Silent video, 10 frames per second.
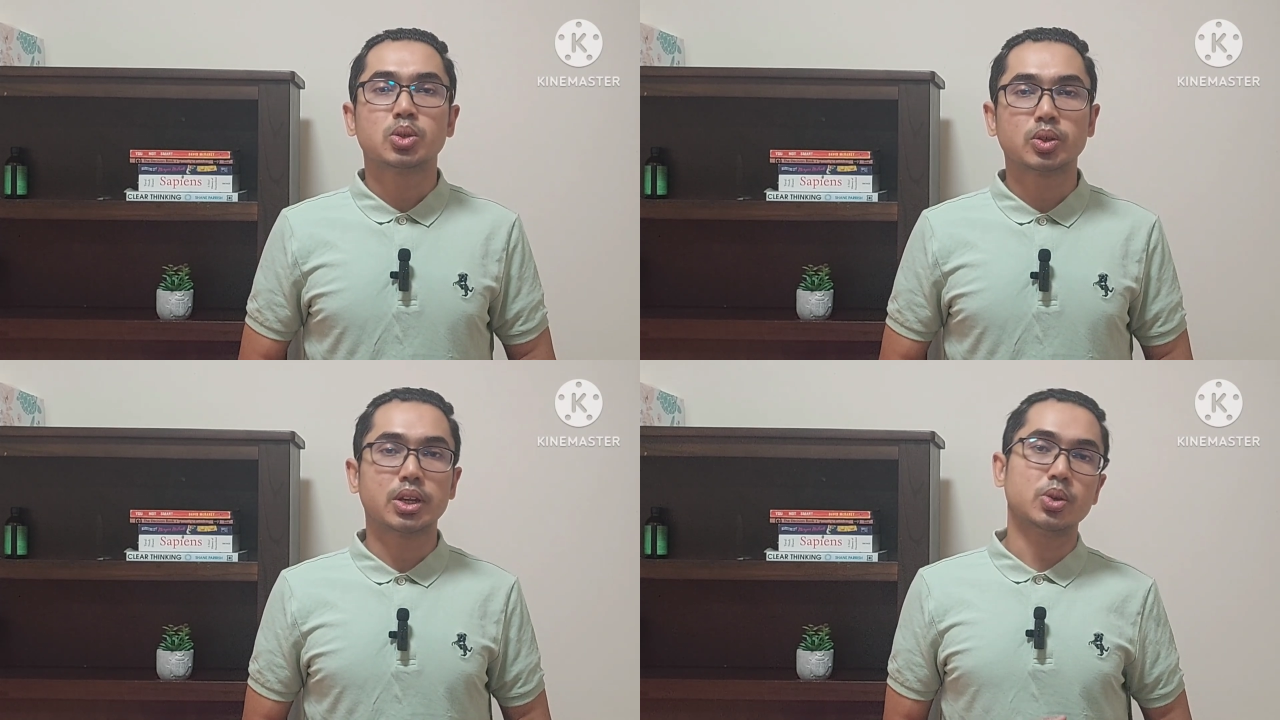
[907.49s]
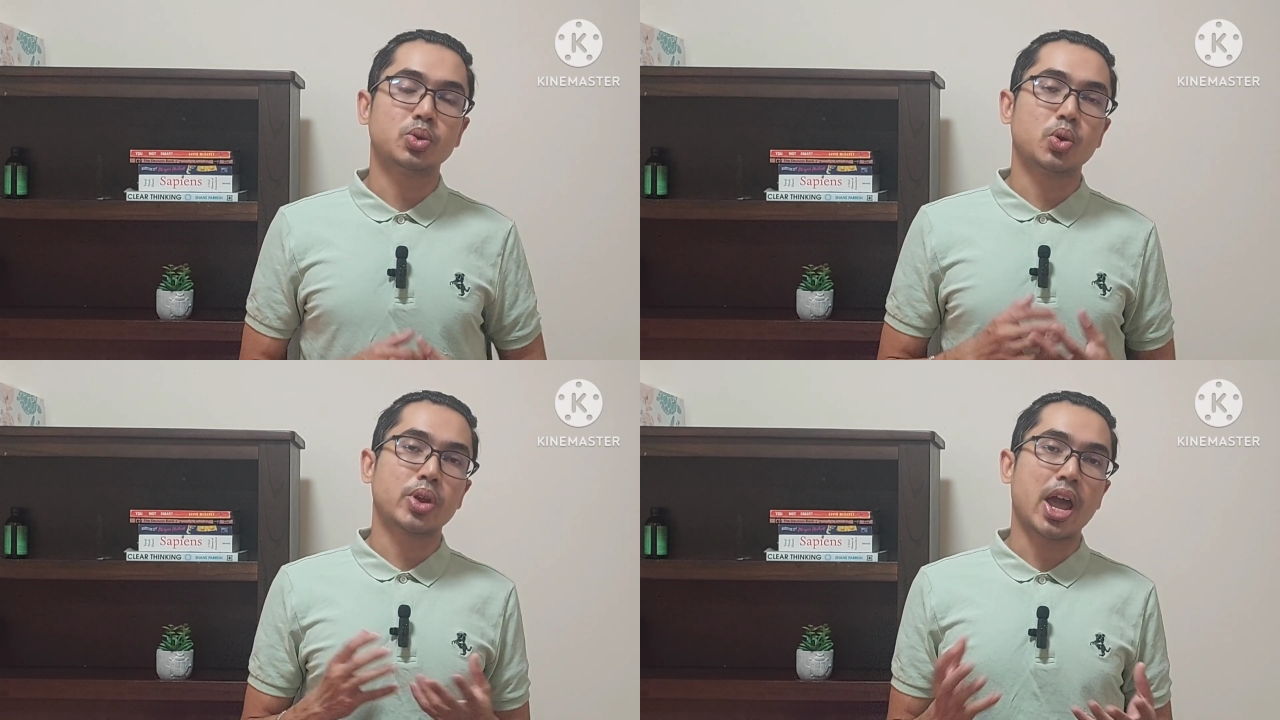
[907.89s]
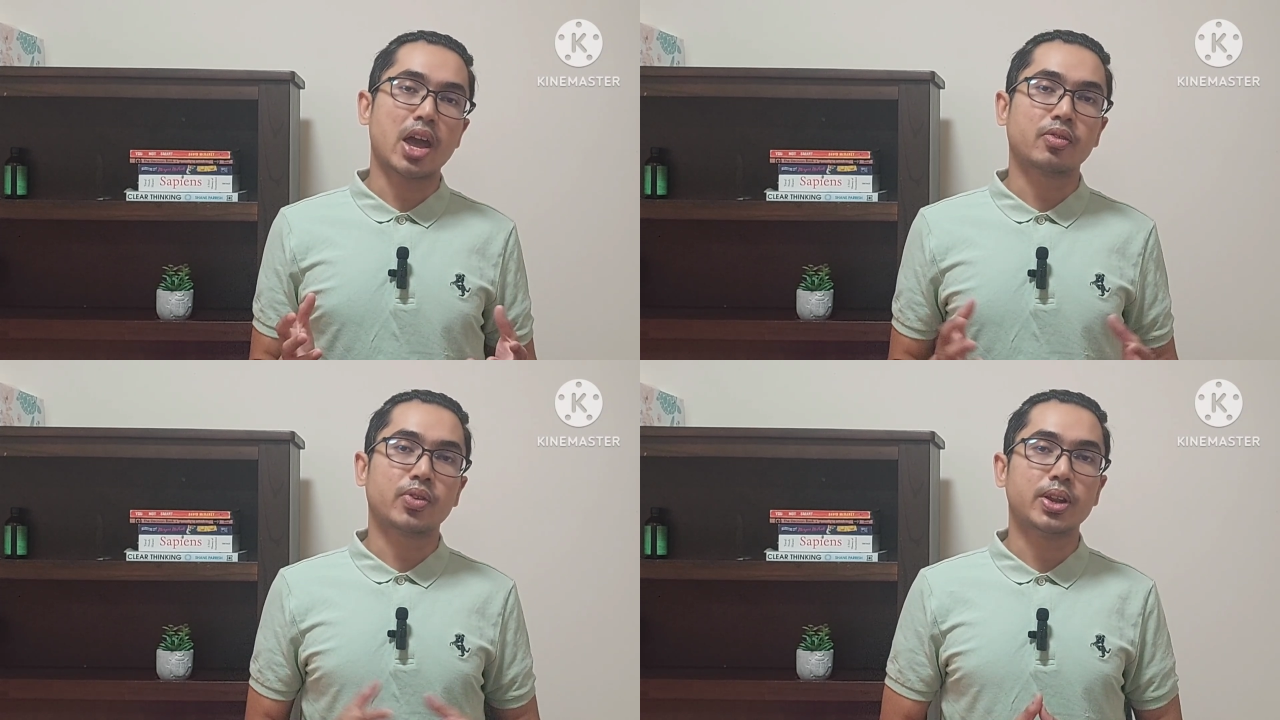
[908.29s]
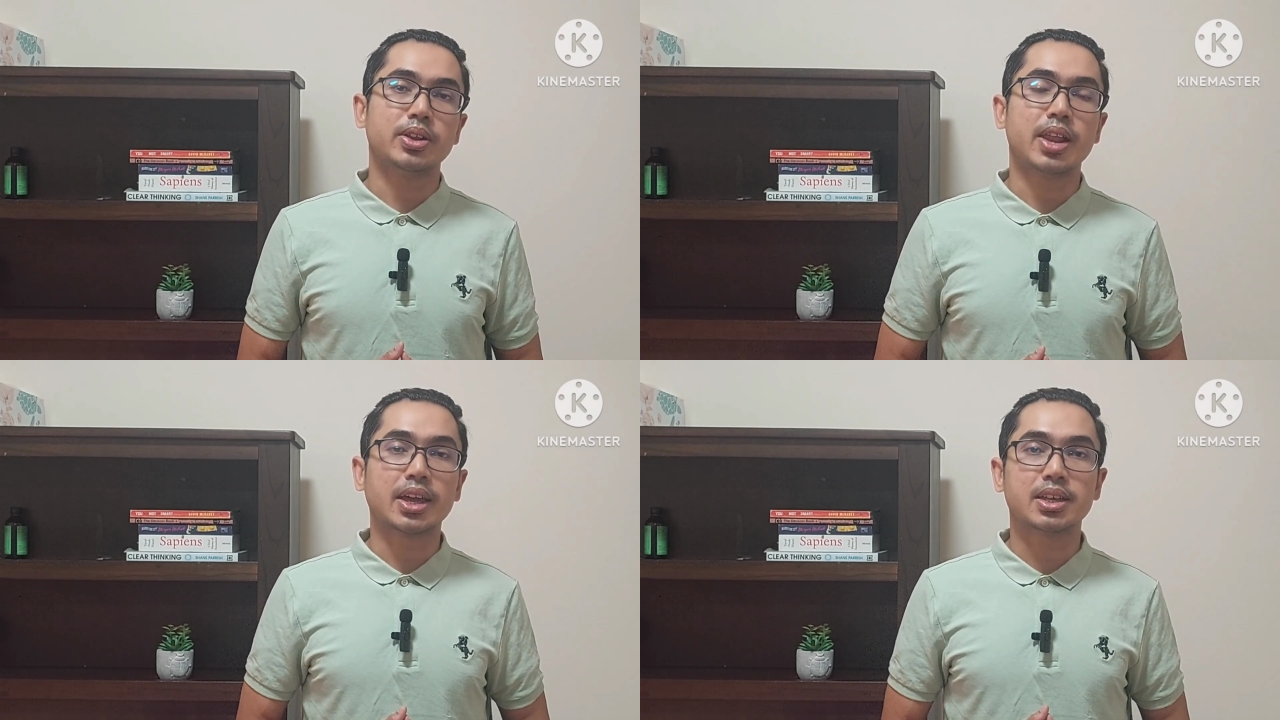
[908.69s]
so that you don't have
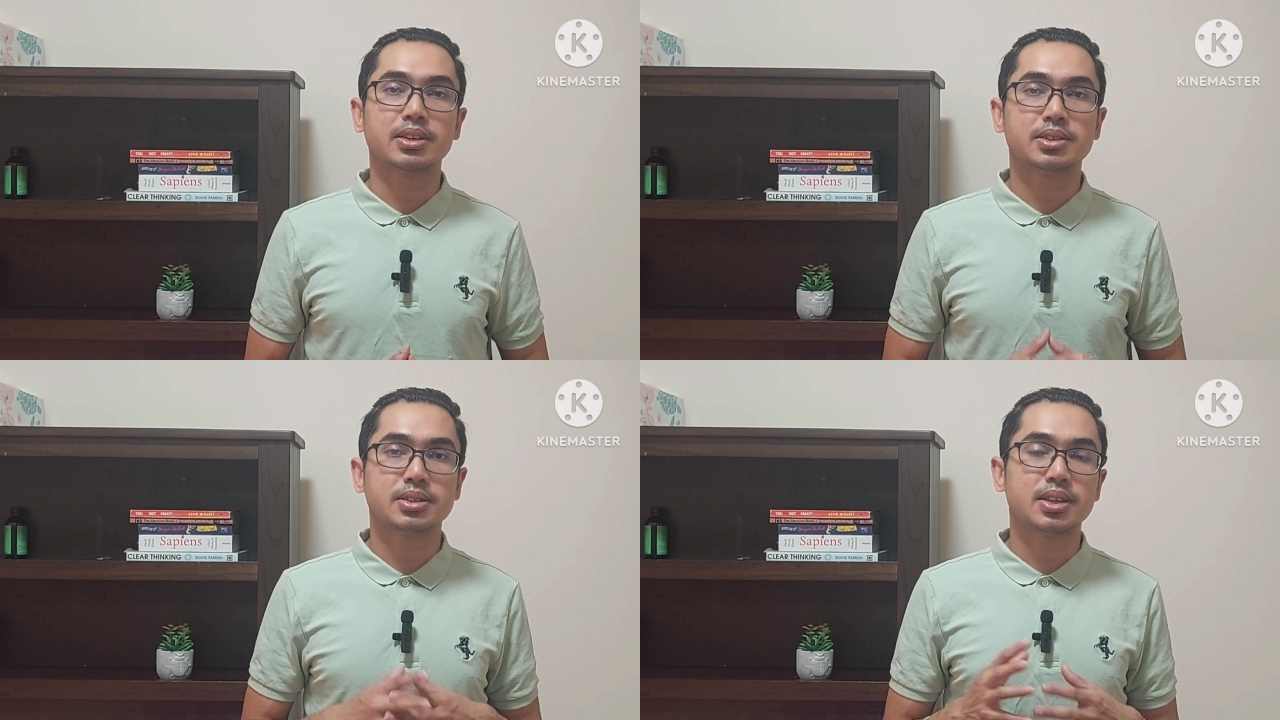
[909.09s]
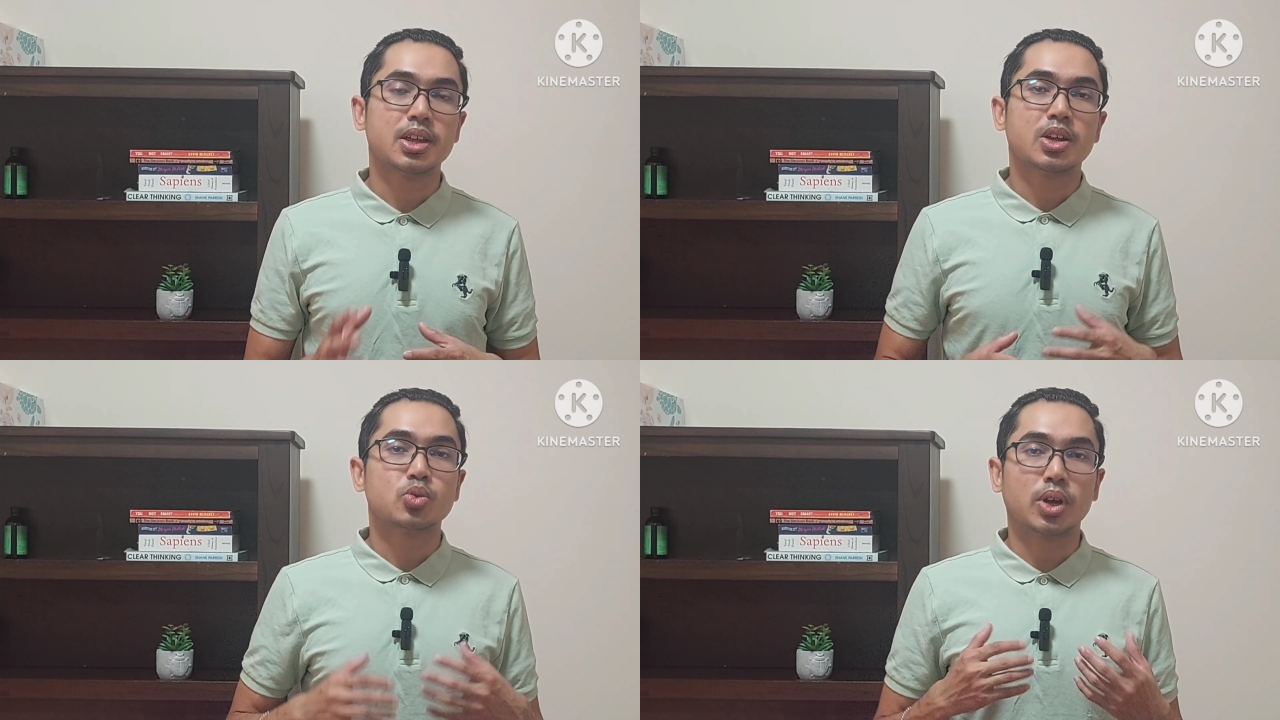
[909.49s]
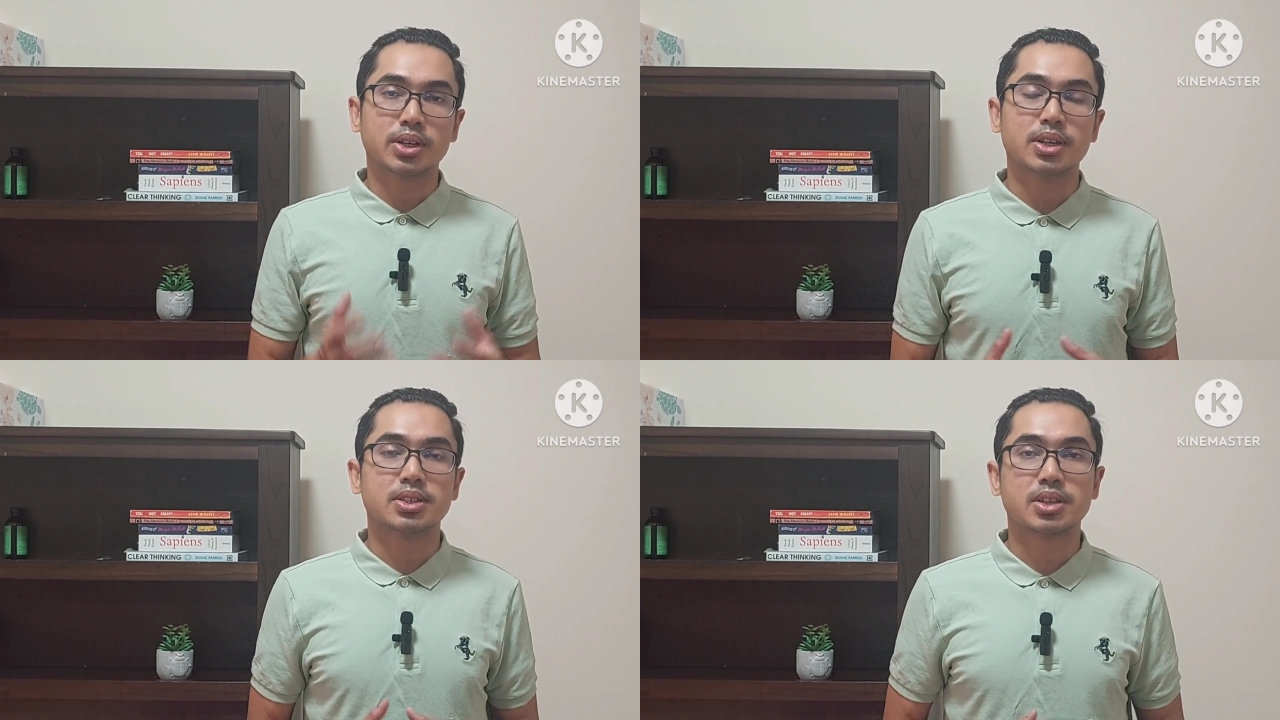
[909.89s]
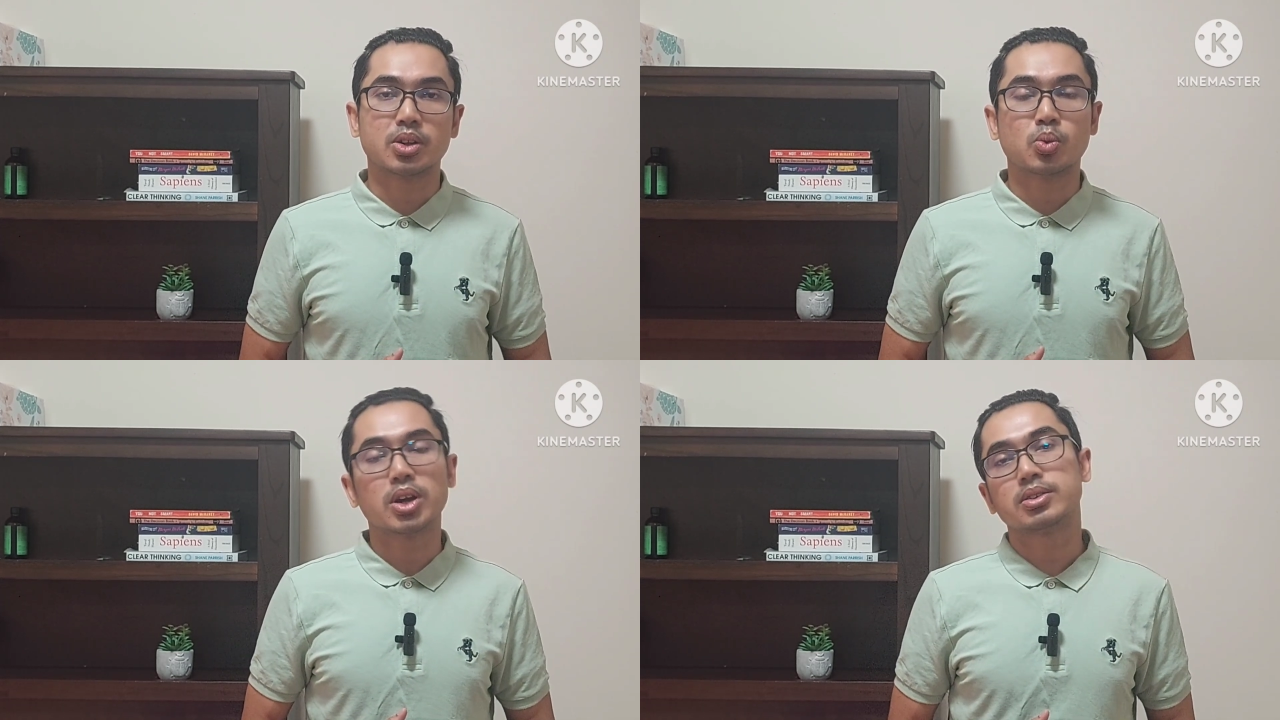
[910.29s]
any lackings to
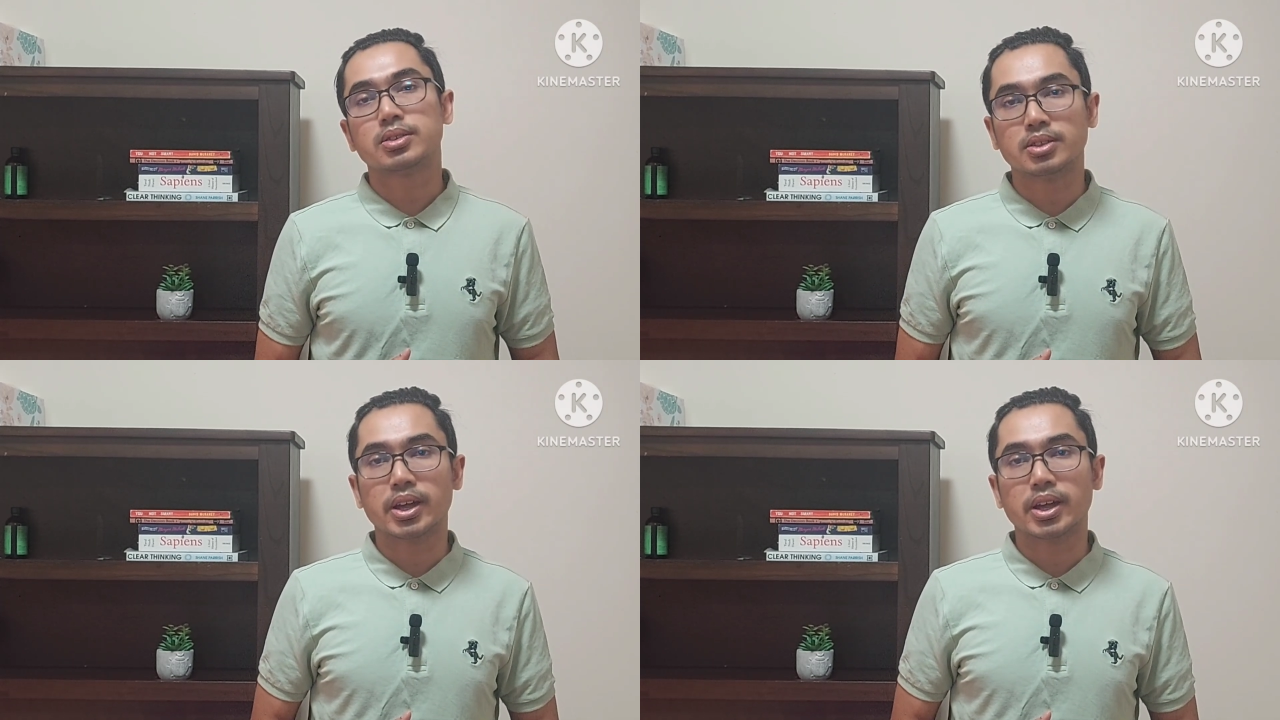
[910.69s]
understand what